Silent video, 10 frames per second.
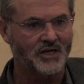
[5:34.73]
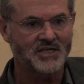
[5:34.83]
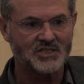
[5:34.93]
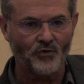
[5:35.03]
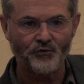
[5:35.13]

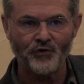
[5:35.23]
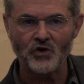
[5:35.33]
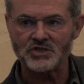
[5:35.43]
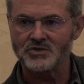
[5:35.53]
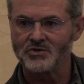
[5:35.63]
It's
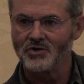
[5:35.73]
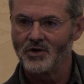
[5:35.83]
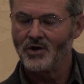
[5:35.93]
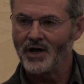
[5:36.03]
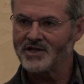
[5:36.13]

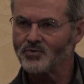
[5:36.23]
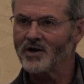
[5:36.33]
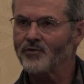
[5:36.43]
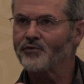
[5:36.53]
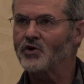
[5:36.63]
one of
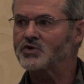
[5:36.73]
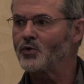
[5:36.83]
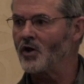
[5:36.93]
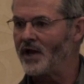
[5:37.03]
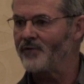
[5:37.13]
the first
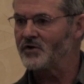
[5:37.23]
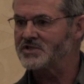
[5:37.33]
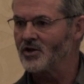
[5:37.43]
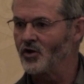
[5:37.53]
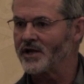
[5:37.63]
real efforts
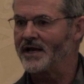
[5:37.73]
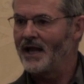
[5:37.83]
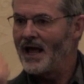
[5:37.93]
to look at